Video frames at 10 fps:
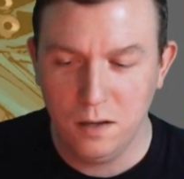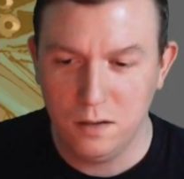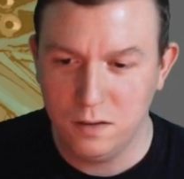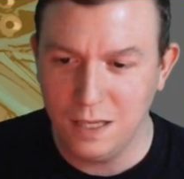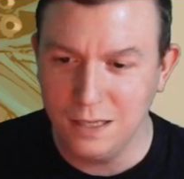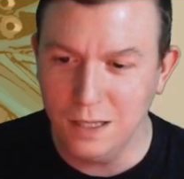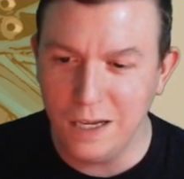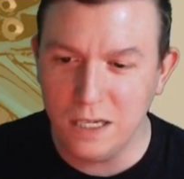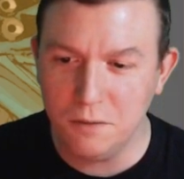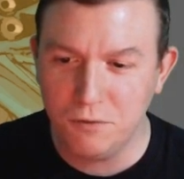
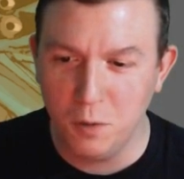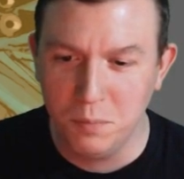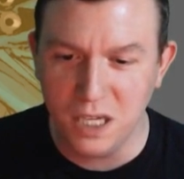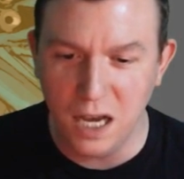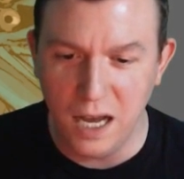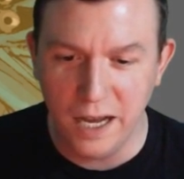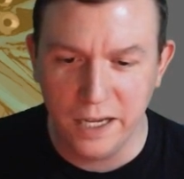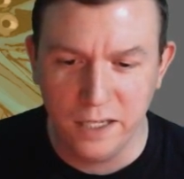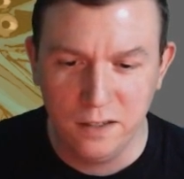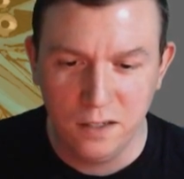light it from
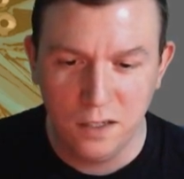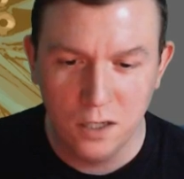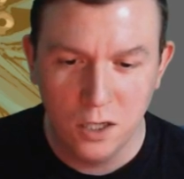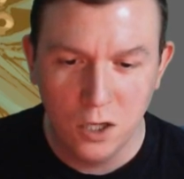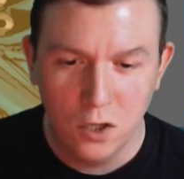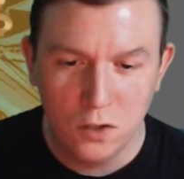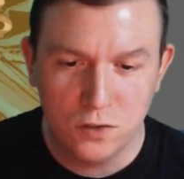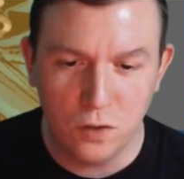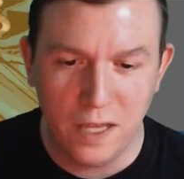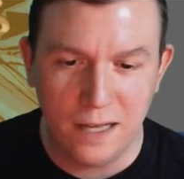behind,
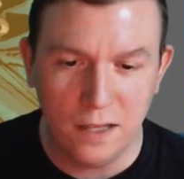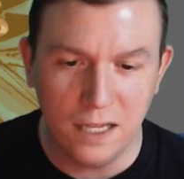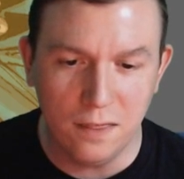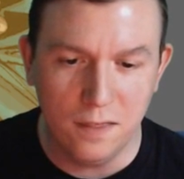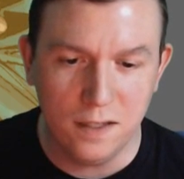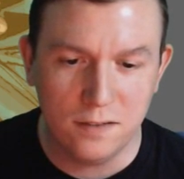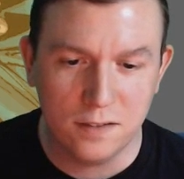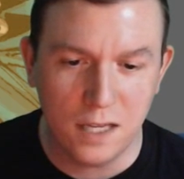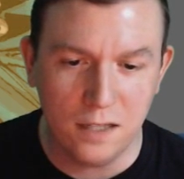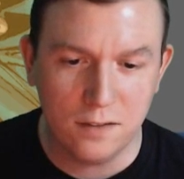so that this
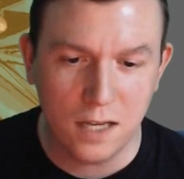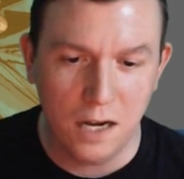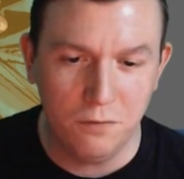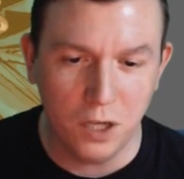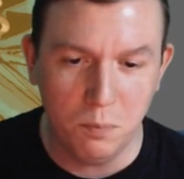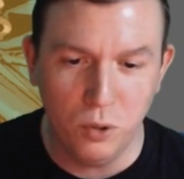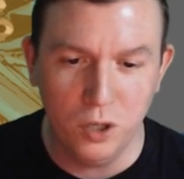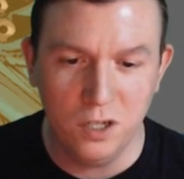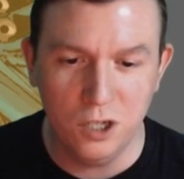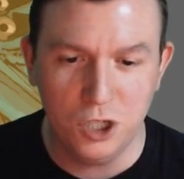gets kind of put
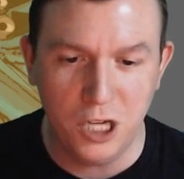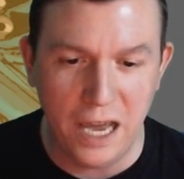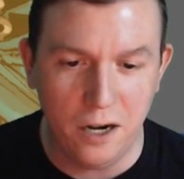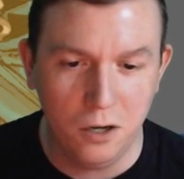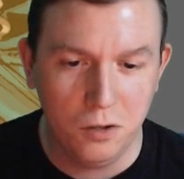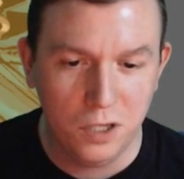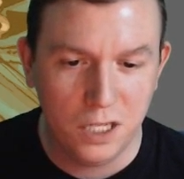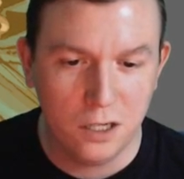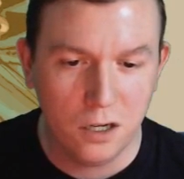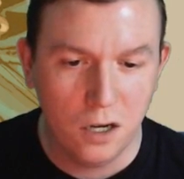into shadow
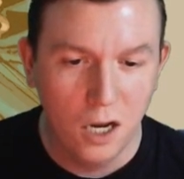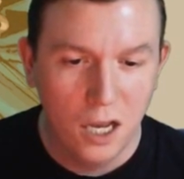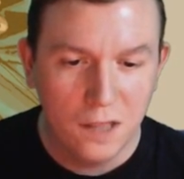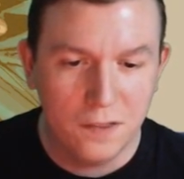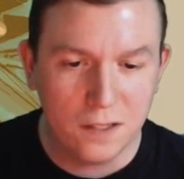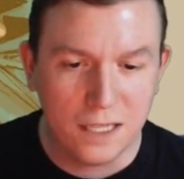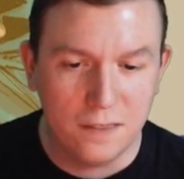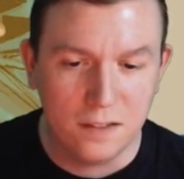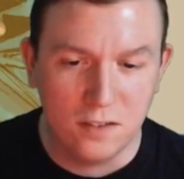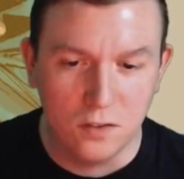here.
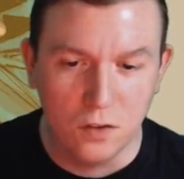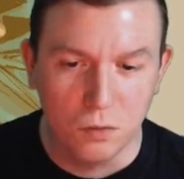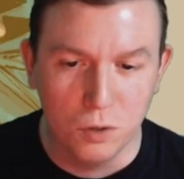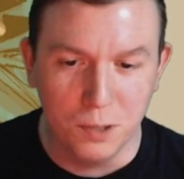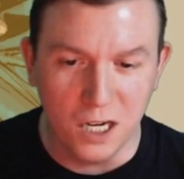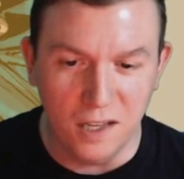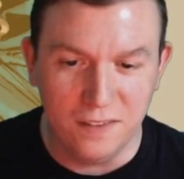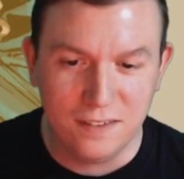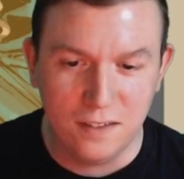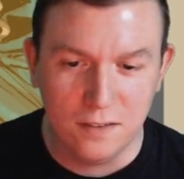This is the Rubicon.
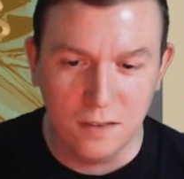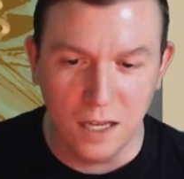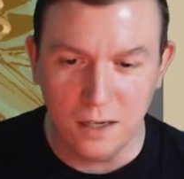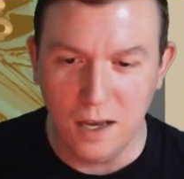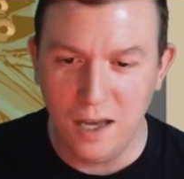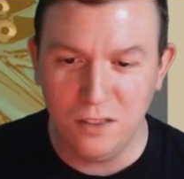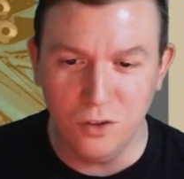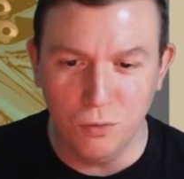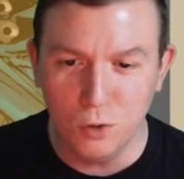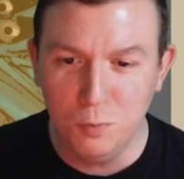This is the
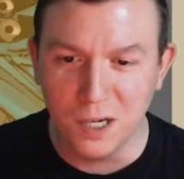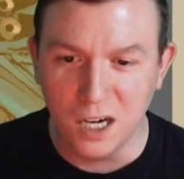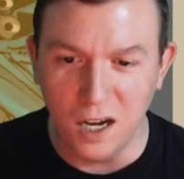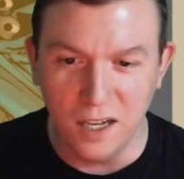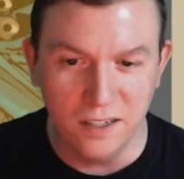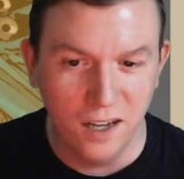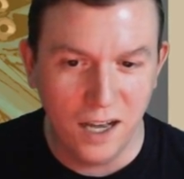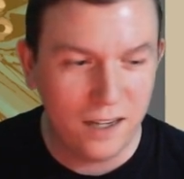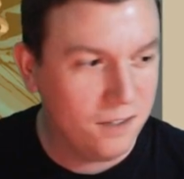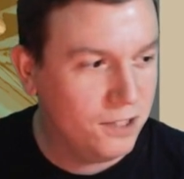Rubicon. I
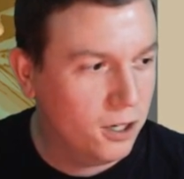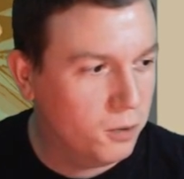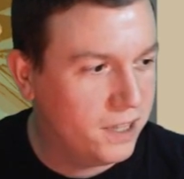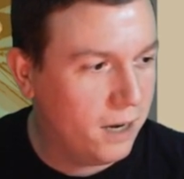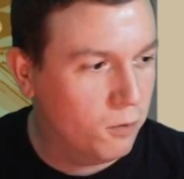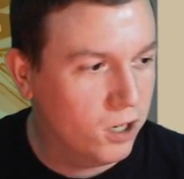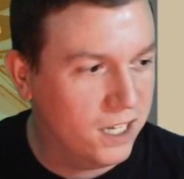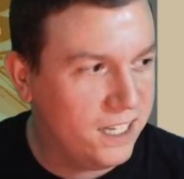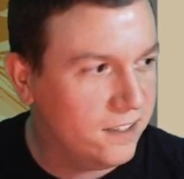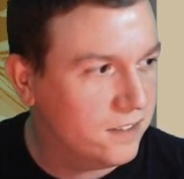don't even know what that word
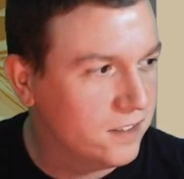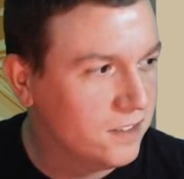is.